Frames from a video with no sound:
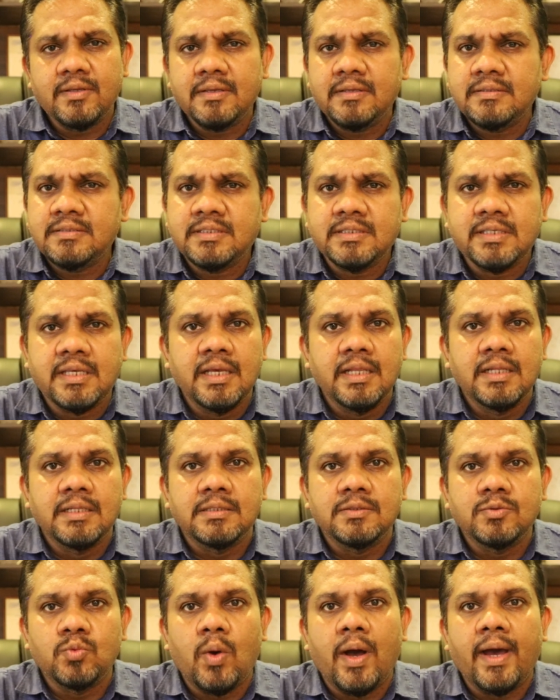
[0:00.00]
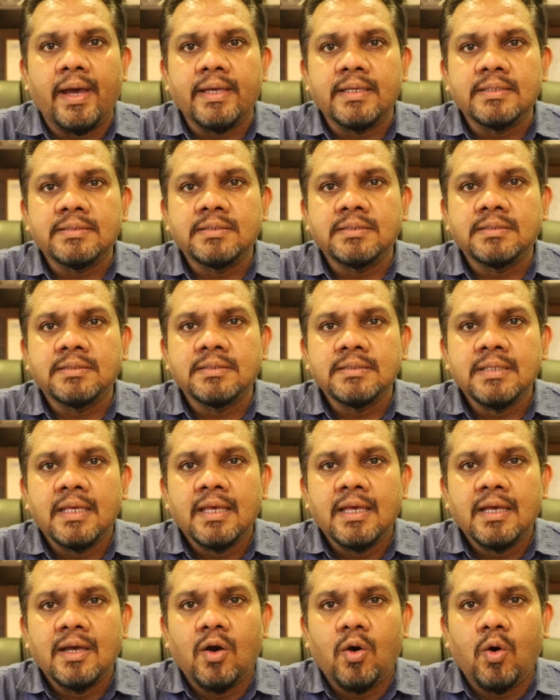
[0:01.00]
skill wise.
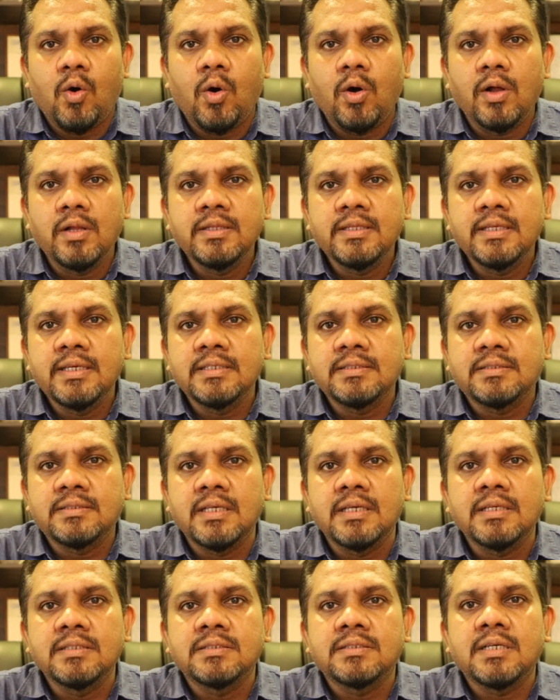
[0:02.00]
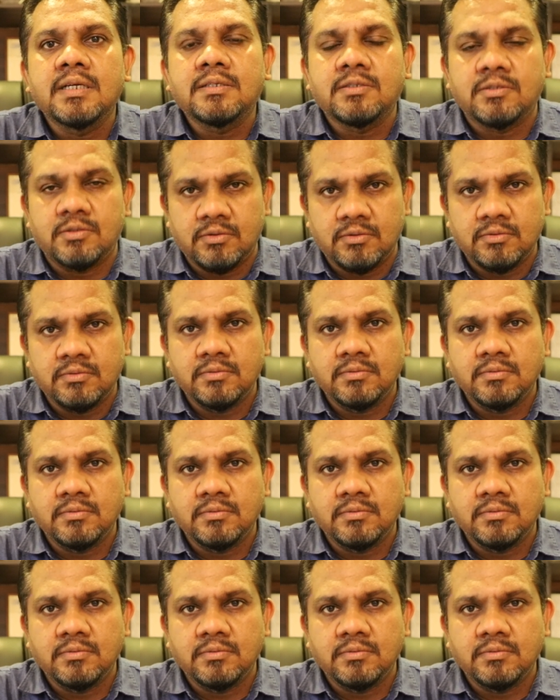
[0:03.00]
All these things are true.